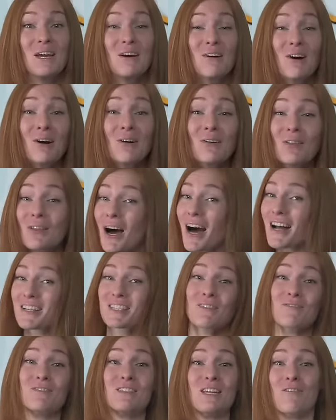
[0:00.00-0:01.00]
There are
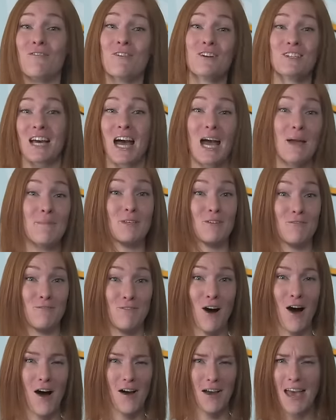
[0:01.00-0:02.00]
lots of different types of
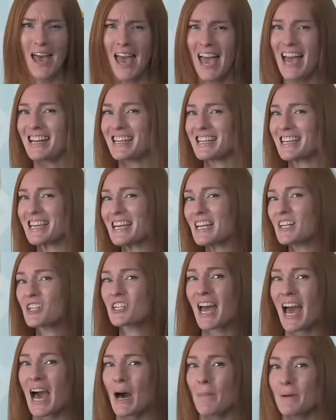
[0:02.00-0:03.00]
fog, and each
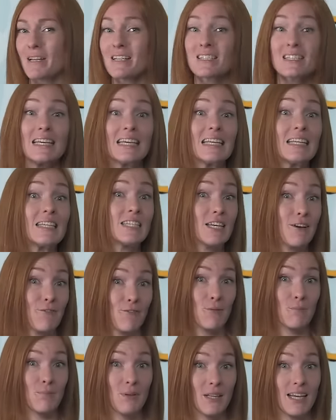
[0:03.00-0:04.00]
happens in
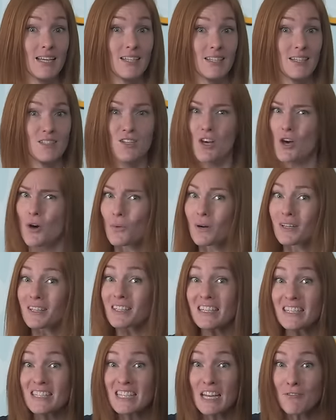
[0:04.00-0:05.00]
different places
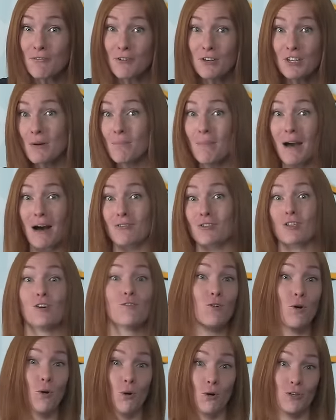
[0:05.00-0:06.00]
with different amounts
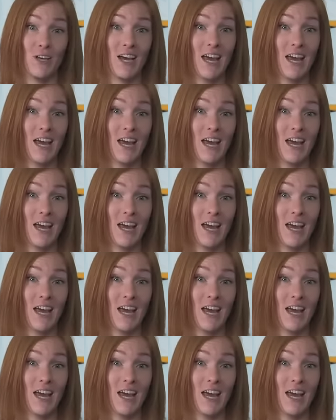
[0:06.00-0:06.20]
of cold